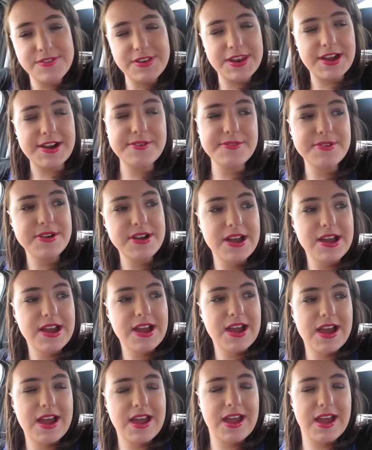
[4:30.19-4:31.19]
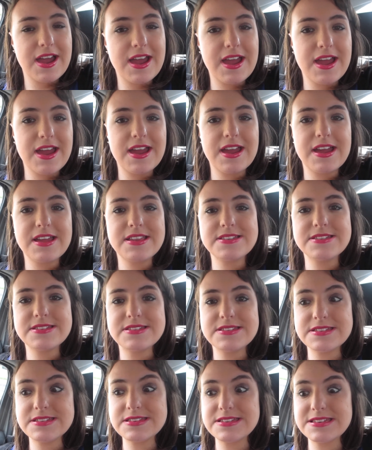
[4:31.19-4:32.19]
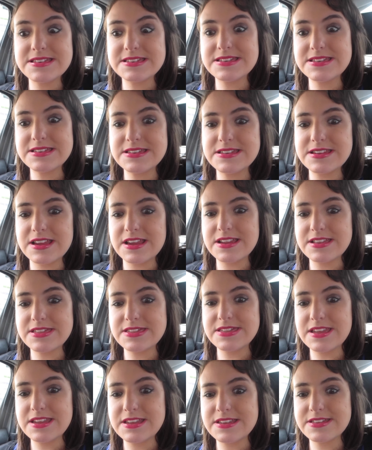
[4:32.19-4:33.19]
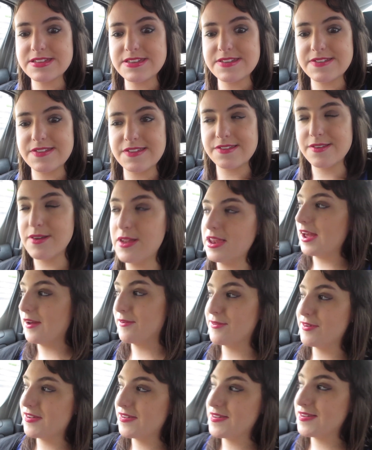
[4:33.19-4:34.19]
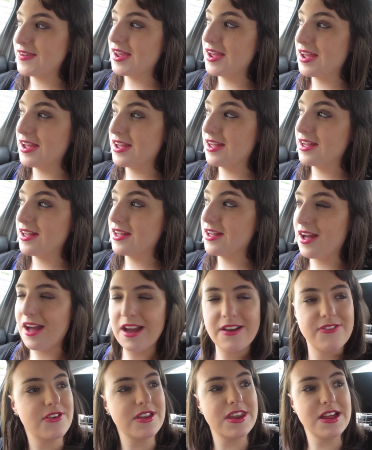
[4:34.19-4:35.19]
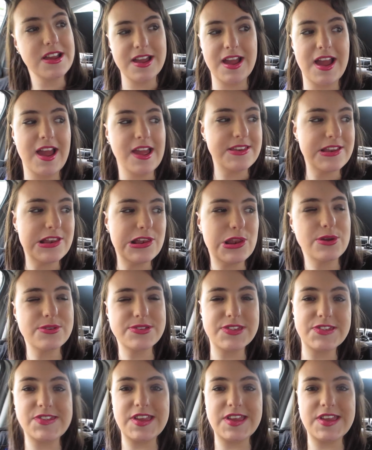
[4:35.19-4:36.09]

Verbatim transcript: for now and I think this is all I have to say I feel like I had a load to